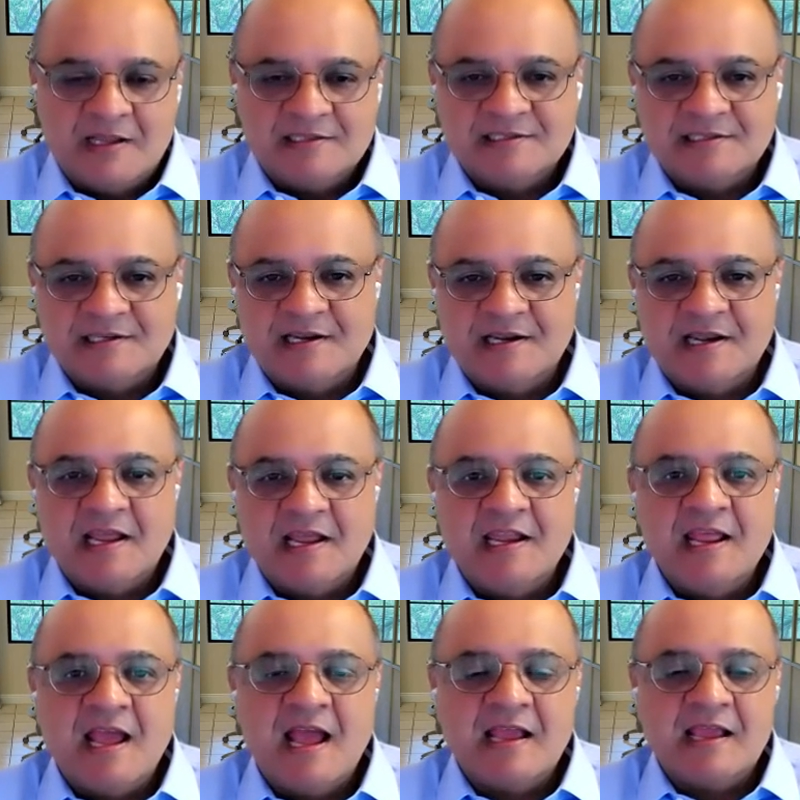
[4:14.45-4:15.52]
incident,
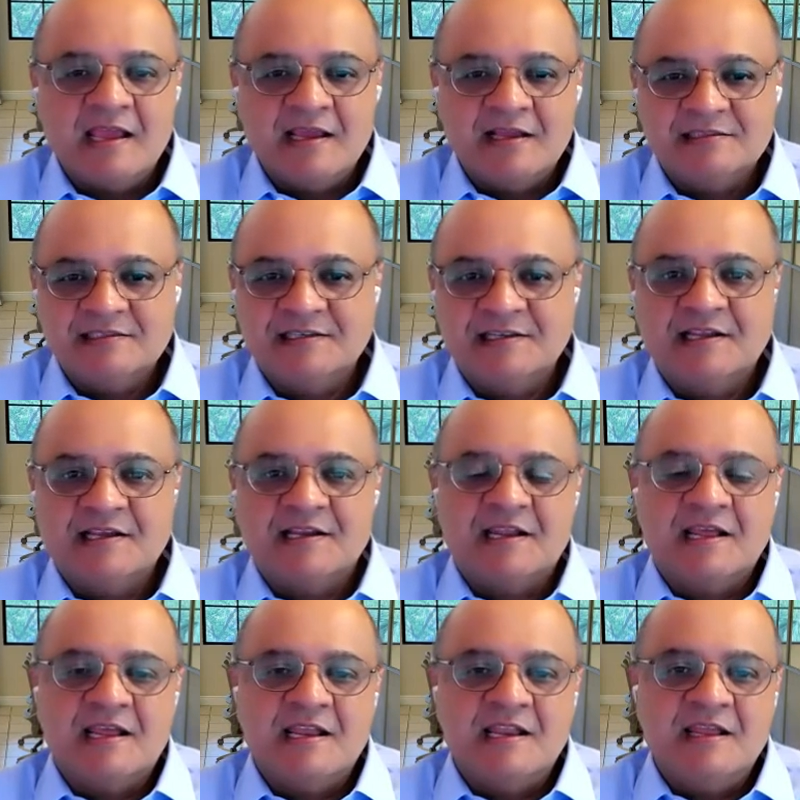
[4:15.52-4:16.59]
any hacking incident,
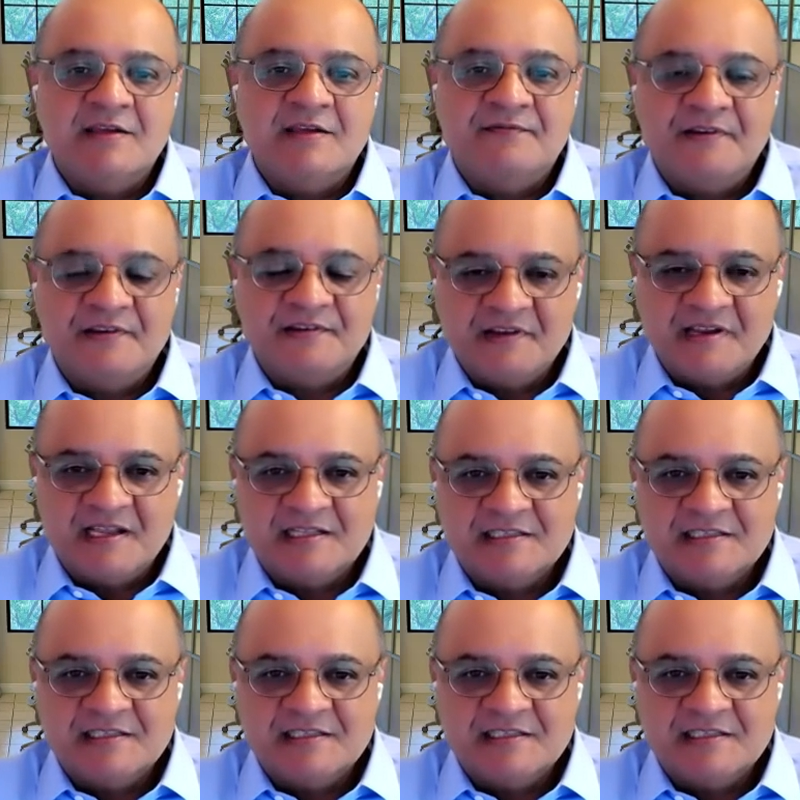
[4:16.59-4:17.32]
any phishing